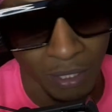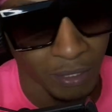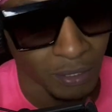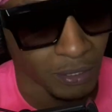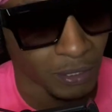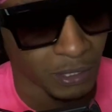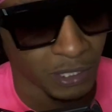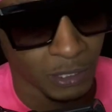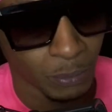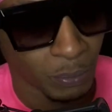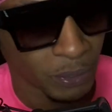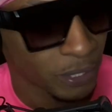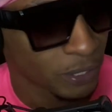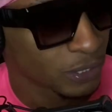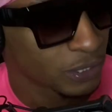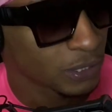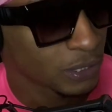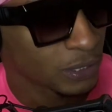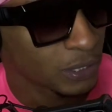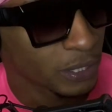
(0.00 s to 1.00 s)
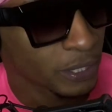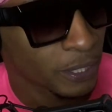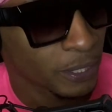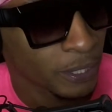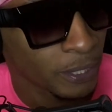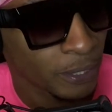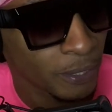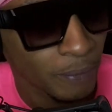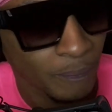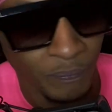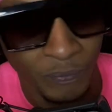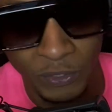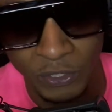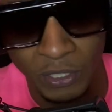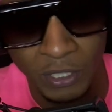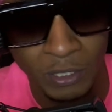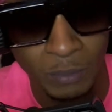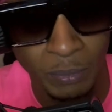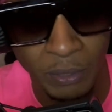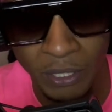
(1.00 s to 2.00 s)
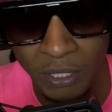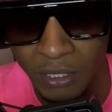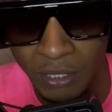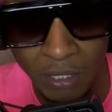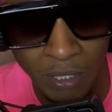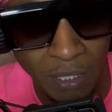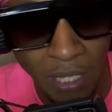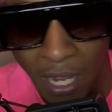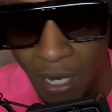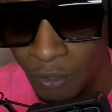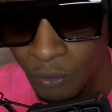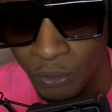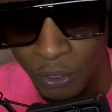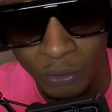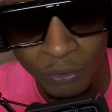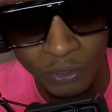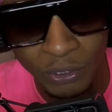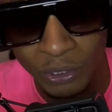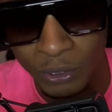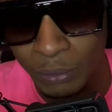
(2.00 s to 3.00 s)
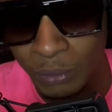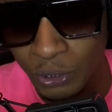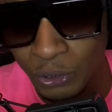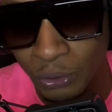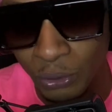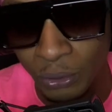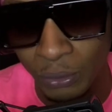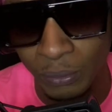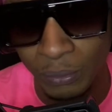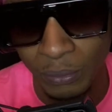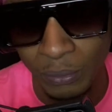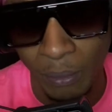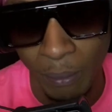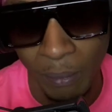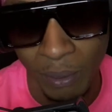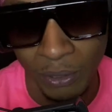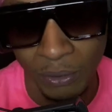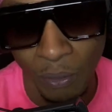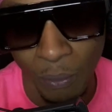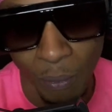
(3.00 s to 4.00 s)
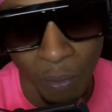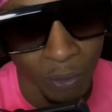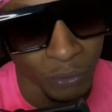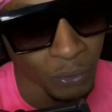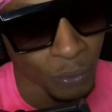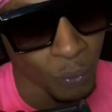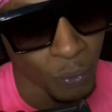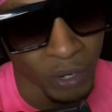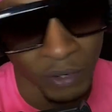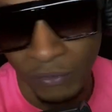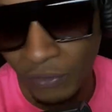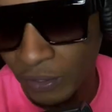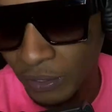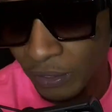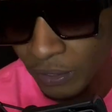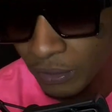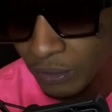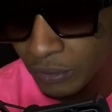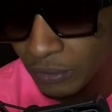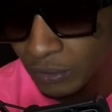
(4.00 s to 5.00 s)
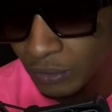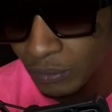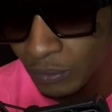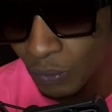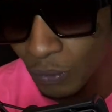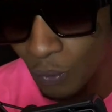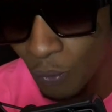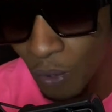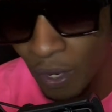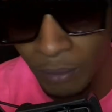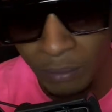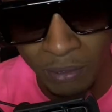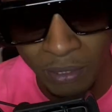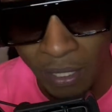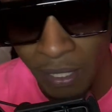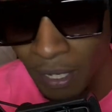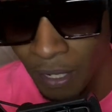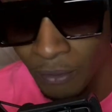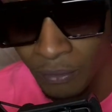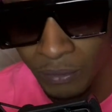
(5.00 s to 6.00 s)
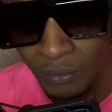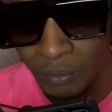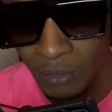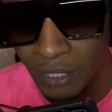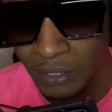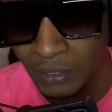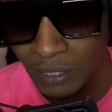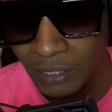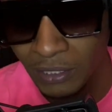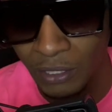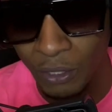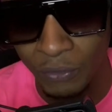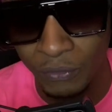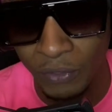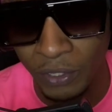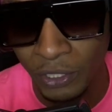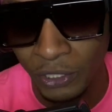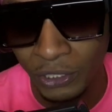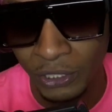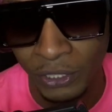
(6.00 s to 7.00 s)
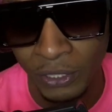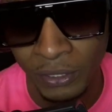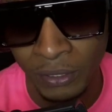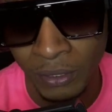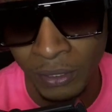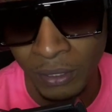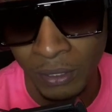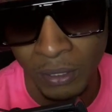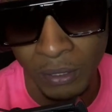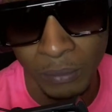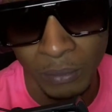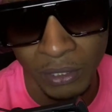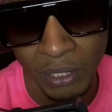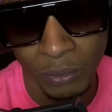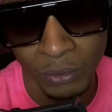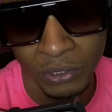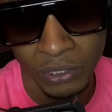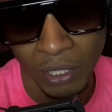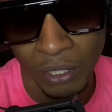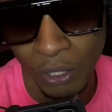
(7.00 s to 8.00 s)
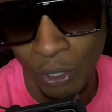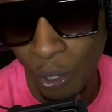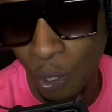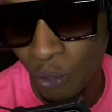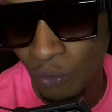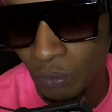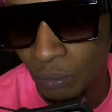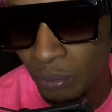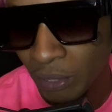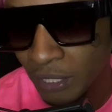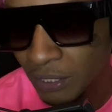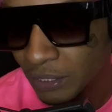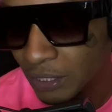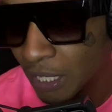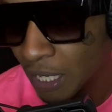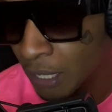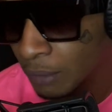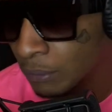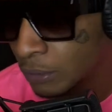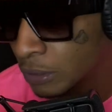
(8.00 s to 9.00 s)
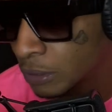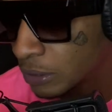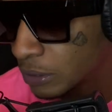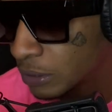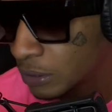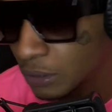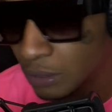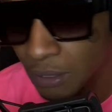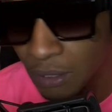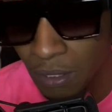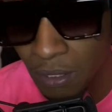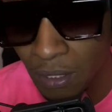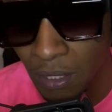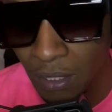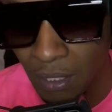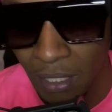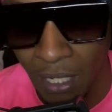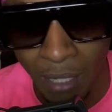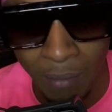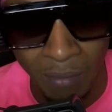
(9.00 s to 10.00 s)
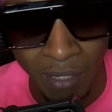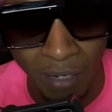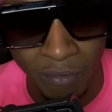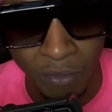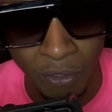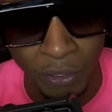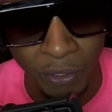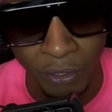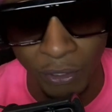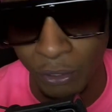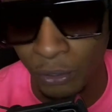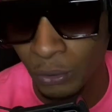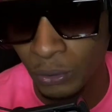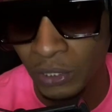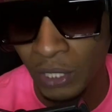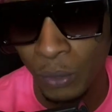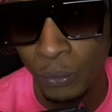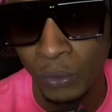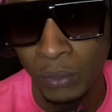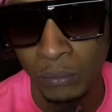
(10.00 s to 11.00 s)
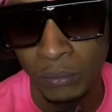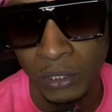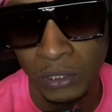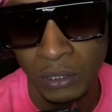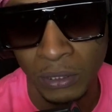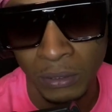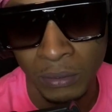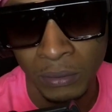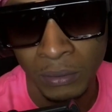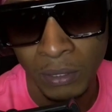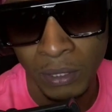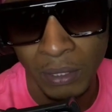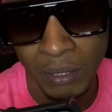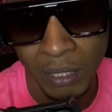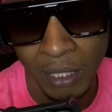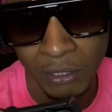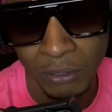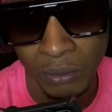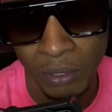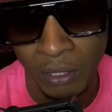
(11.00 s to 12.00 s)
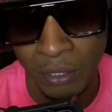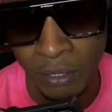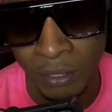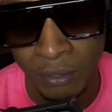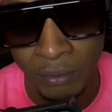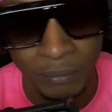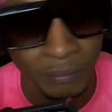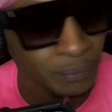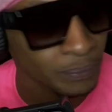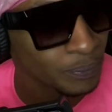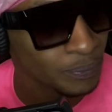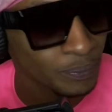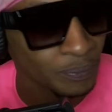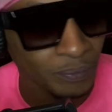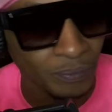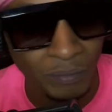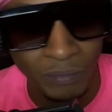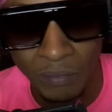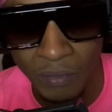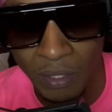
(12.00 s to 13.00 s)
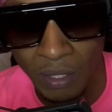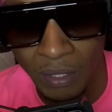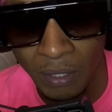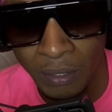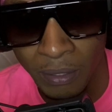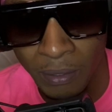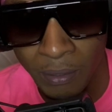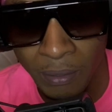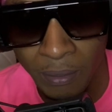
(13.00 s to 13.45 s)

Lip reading: conspiracy theory. It's a conspiracy. I don't know this is to be true about the Wayfarer's website. They sell furniture, but they were selling overpriced cabinets named after girls that went missing not too long ago, and